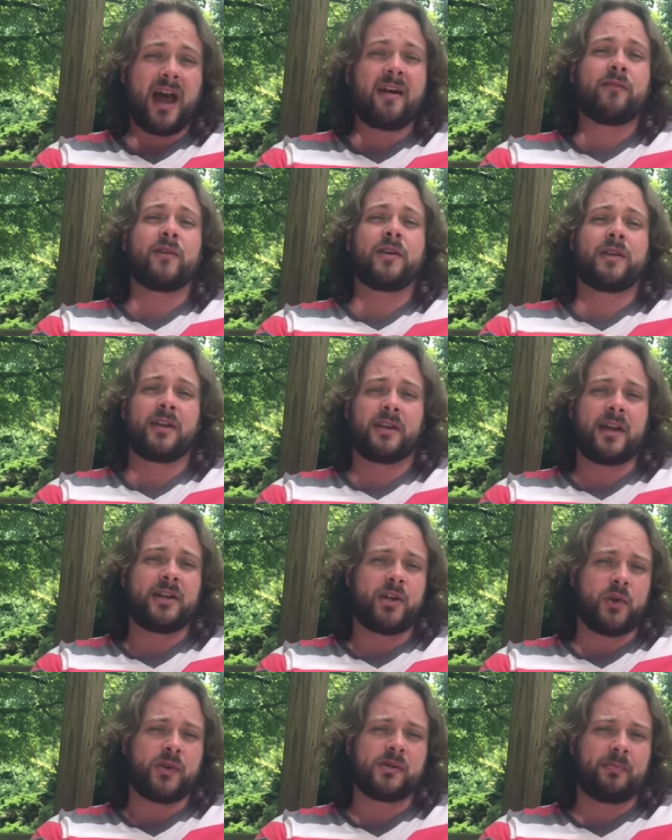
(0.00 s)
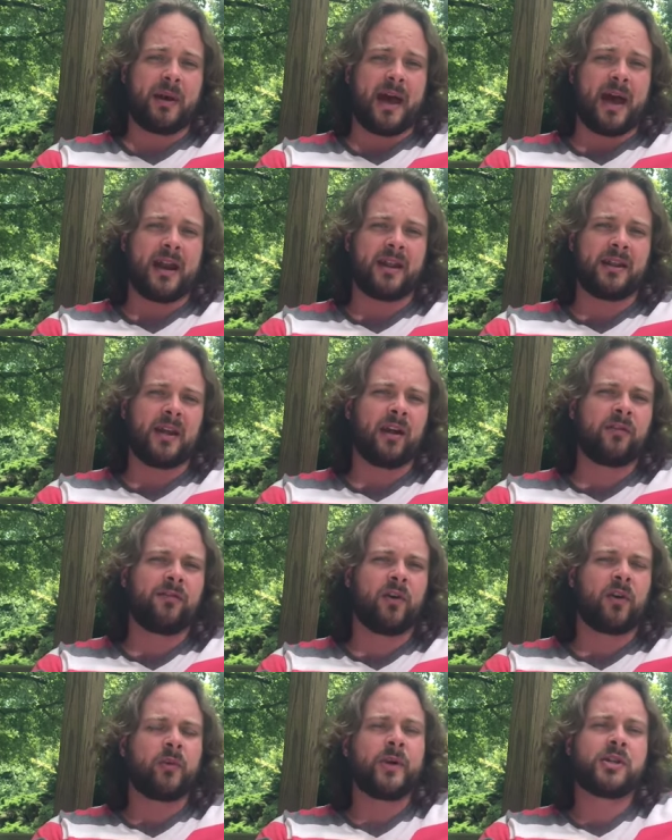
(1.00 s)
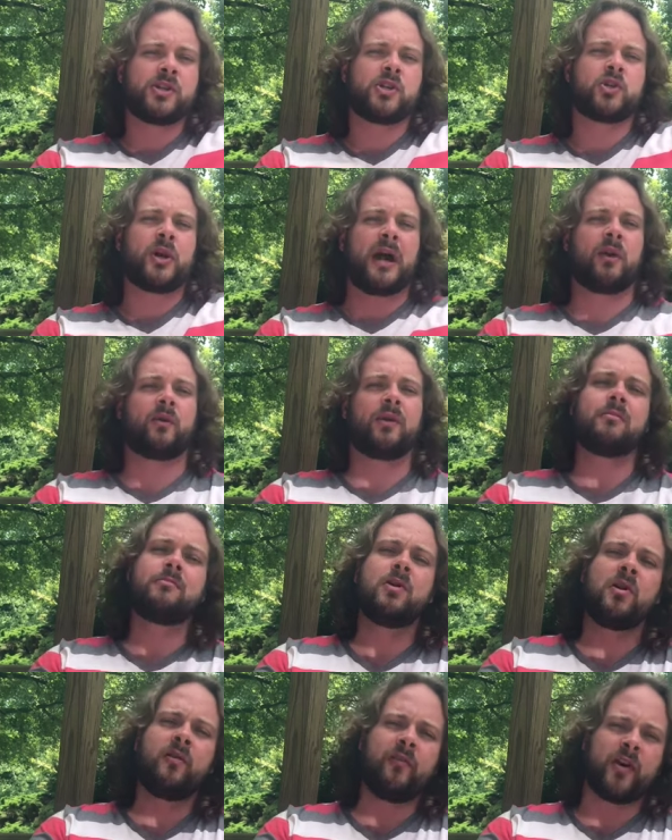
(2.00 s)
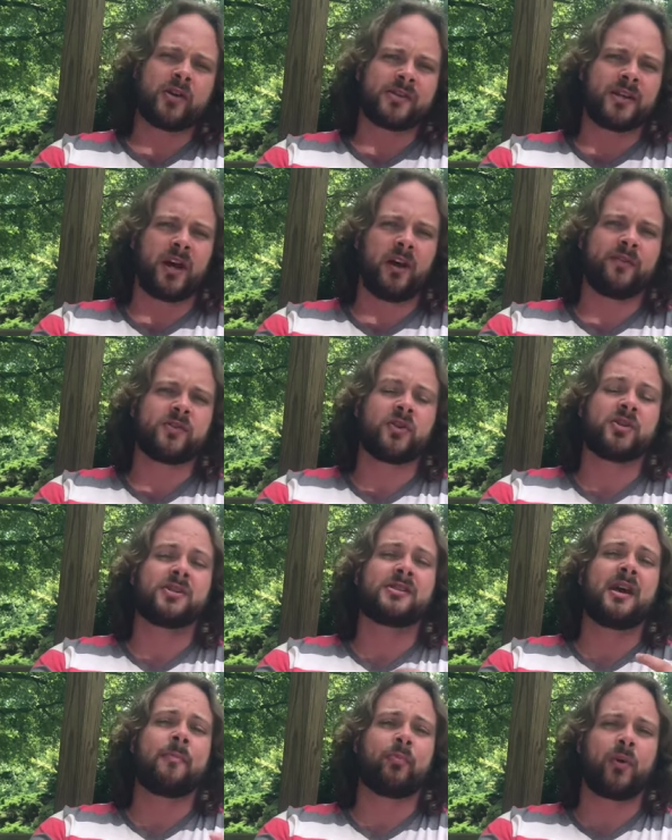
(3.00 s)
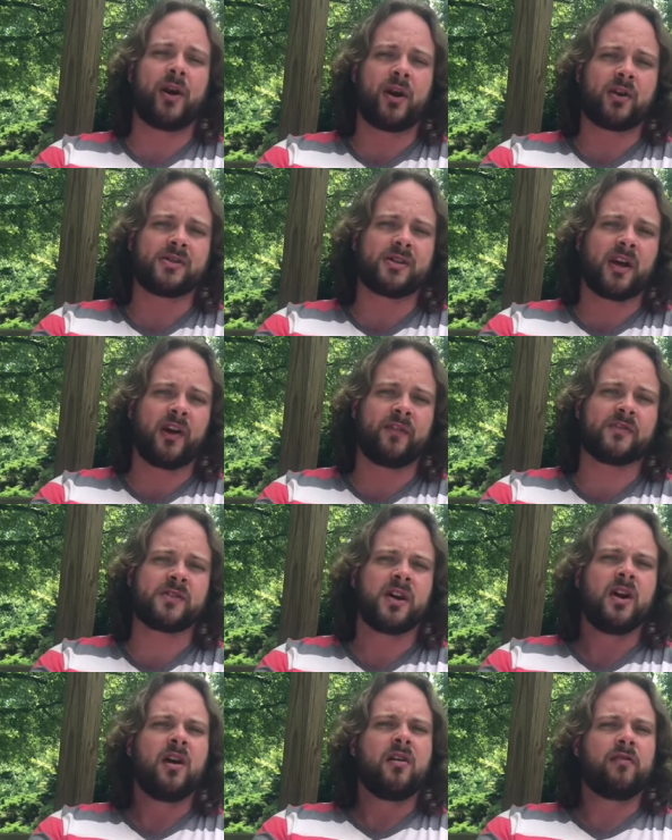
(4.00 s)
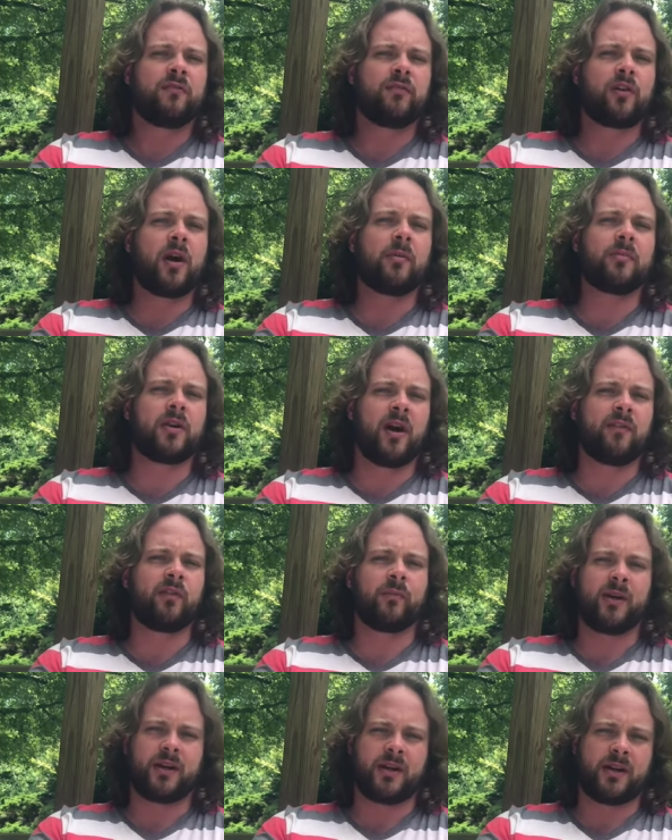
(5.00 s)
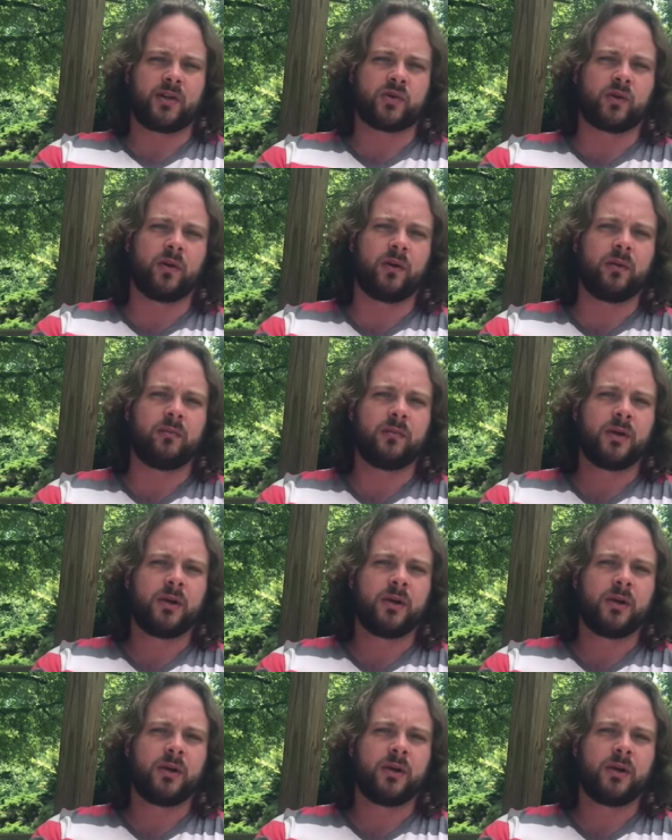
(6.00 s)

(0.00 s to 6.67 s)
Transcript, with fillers: Everything they do is bad, and therefore we should try to remove ourselves or separate ourselves from government control.